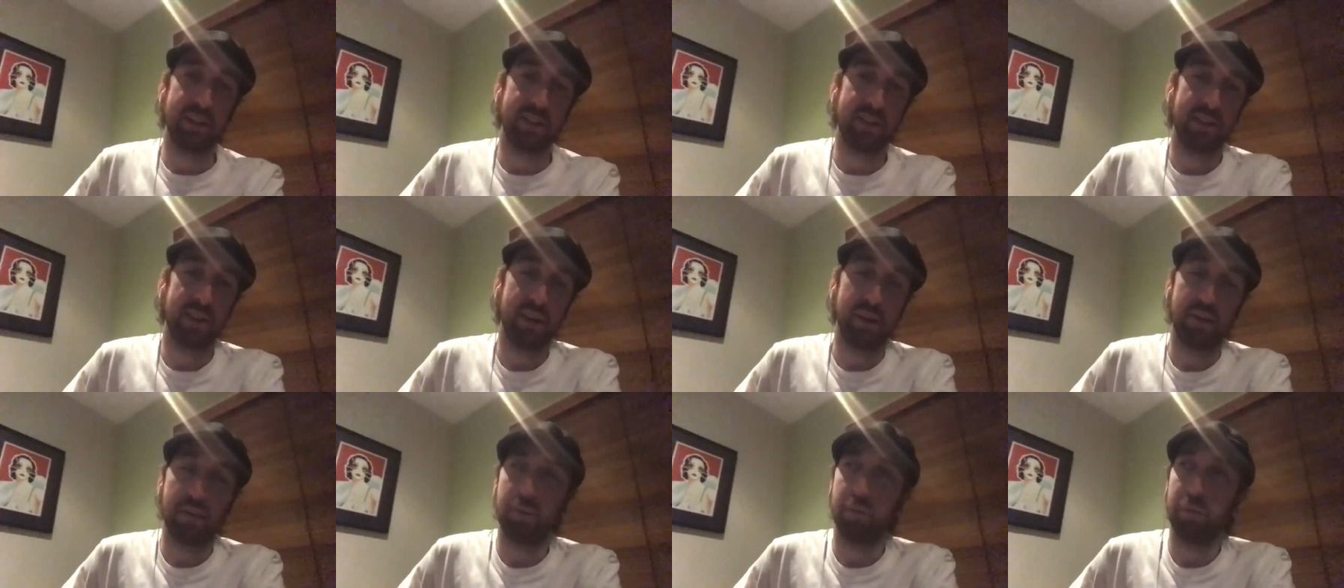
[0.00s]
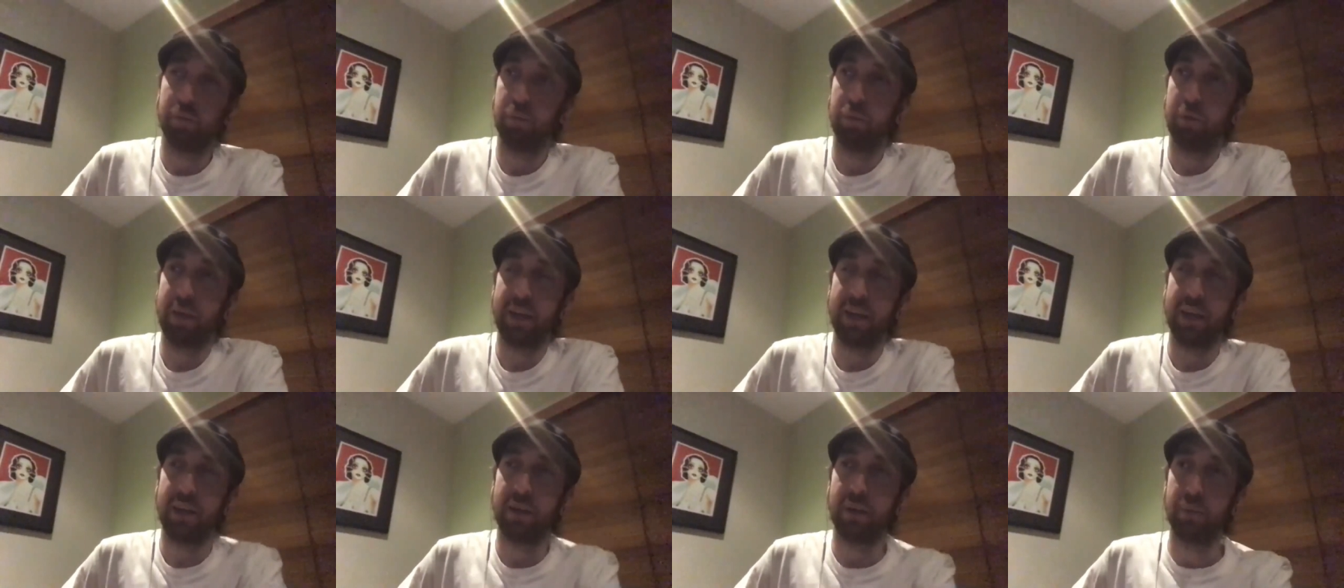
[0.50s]
like
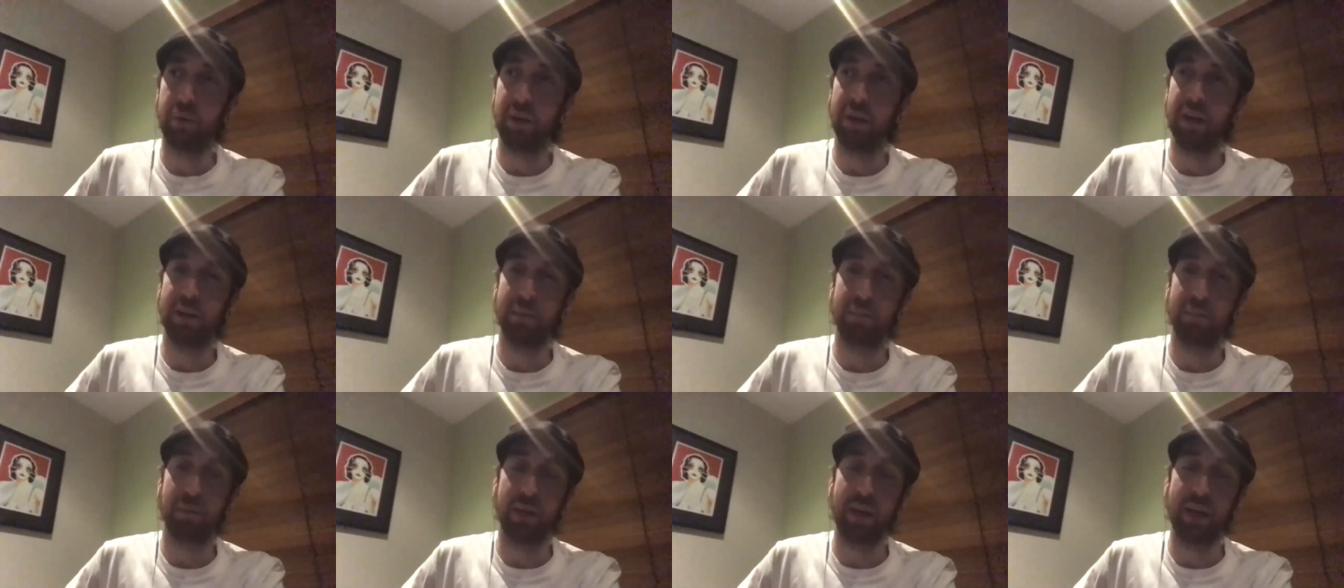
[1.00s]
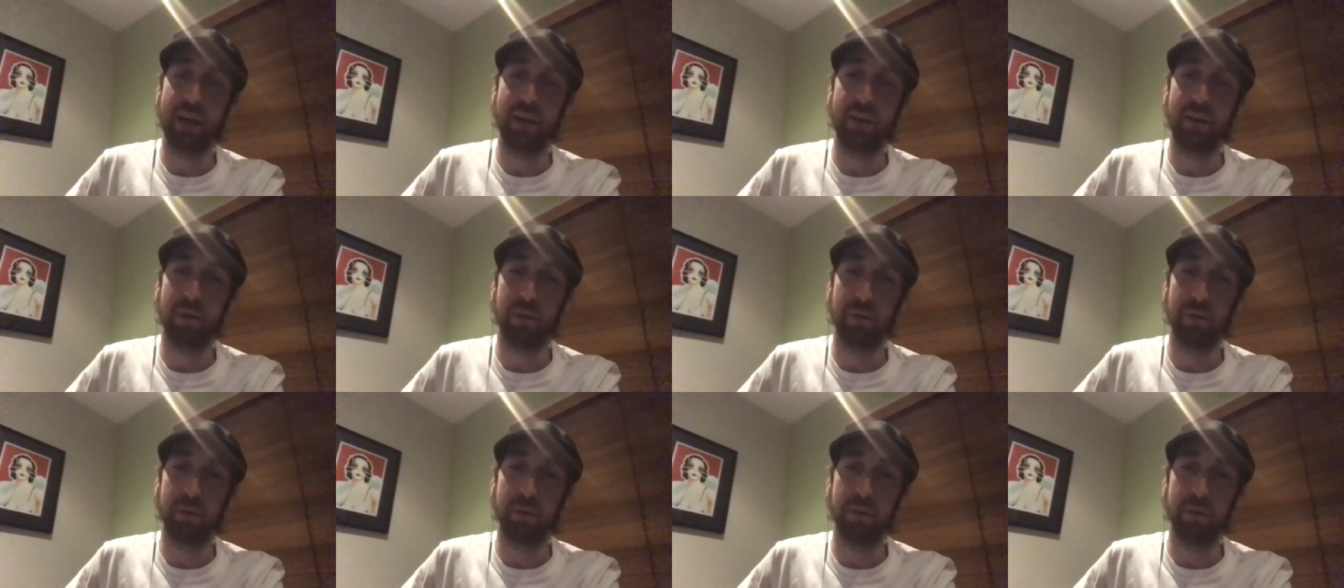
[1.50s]
we had we had a plan
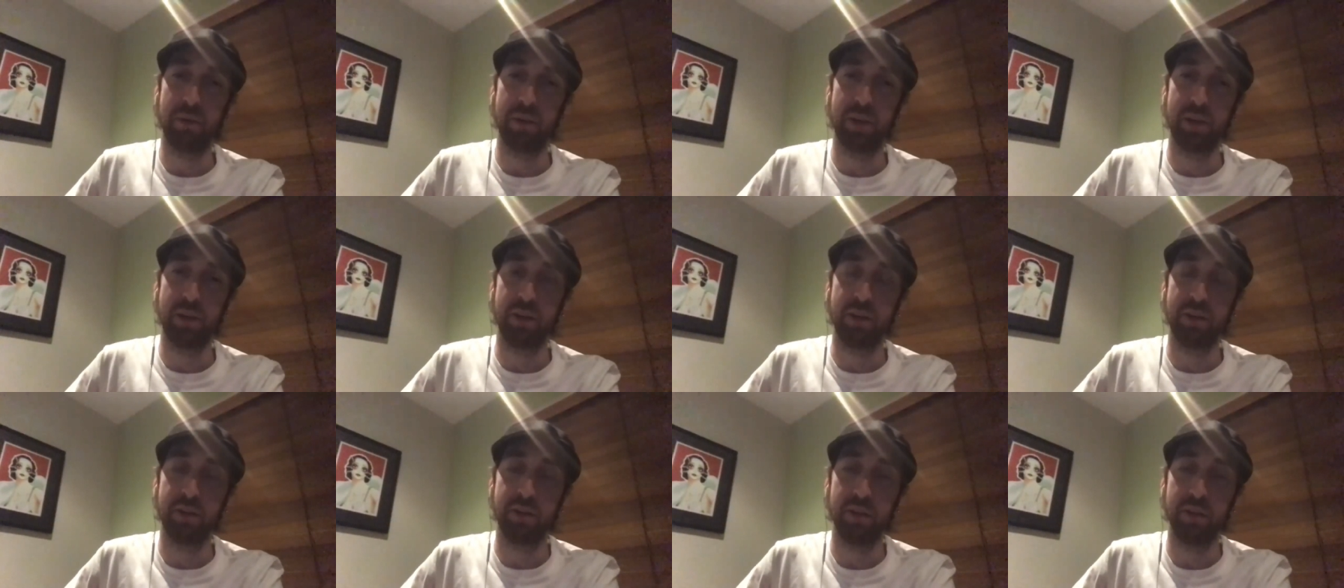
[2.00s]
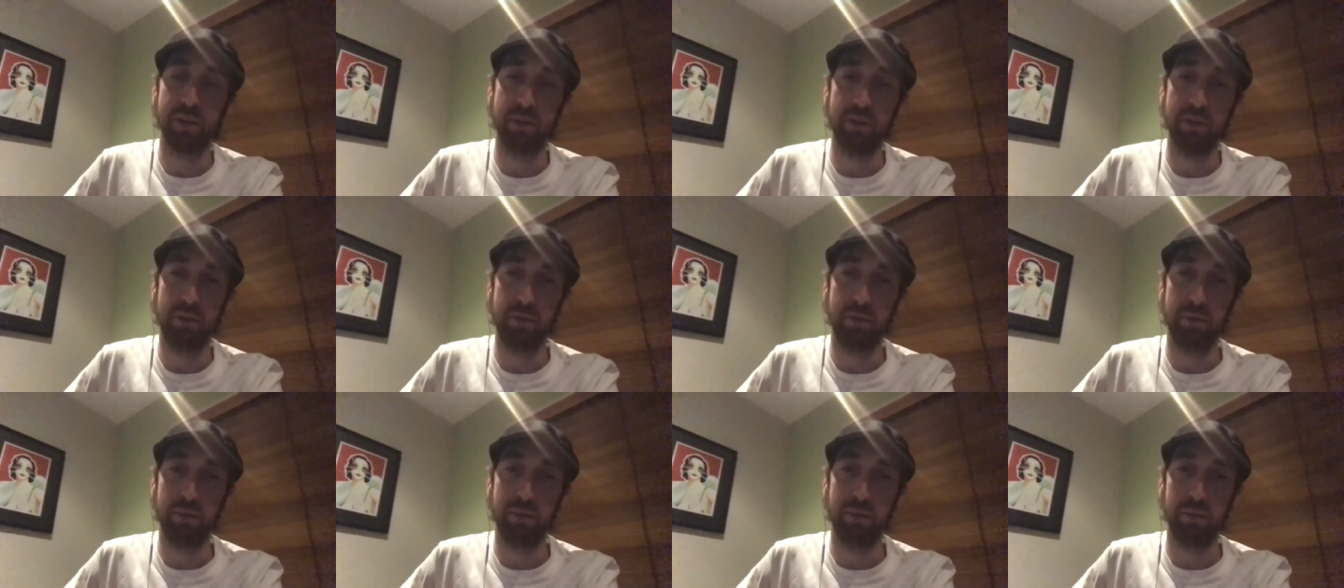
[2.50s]
what we were going to
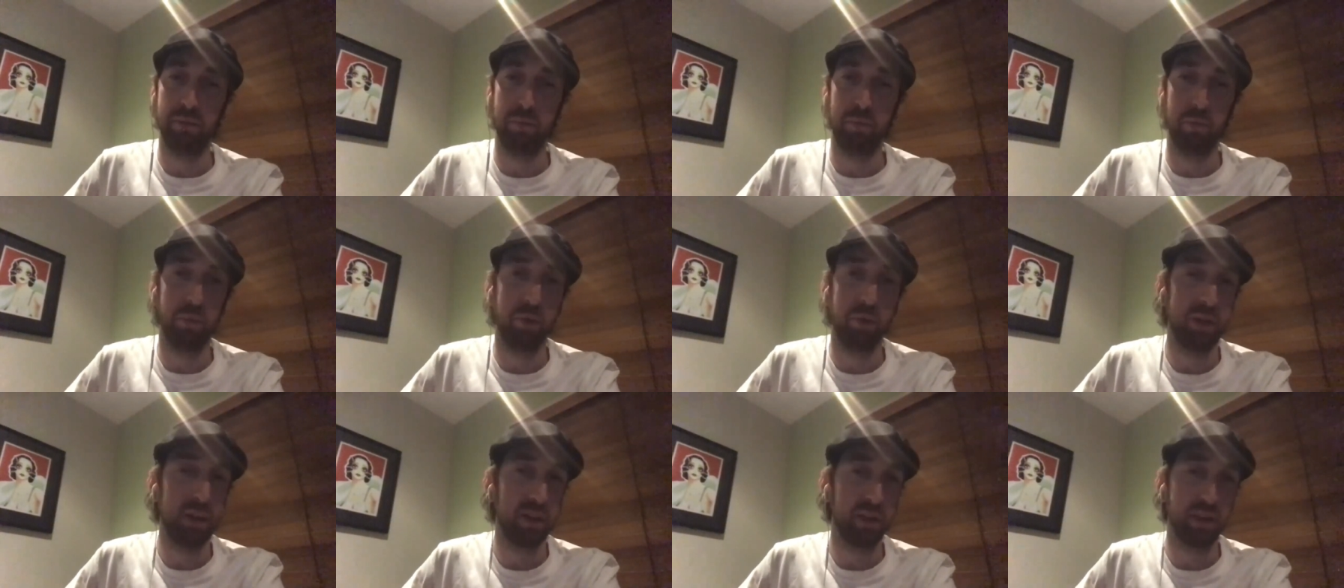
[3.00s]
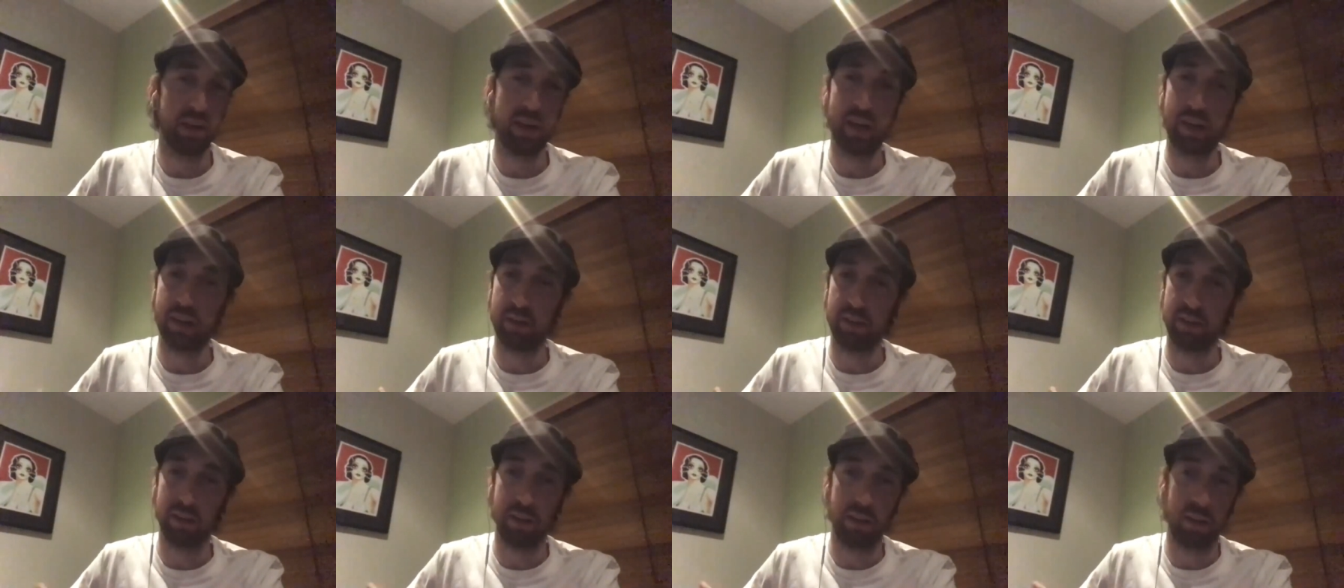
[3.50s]
do with that.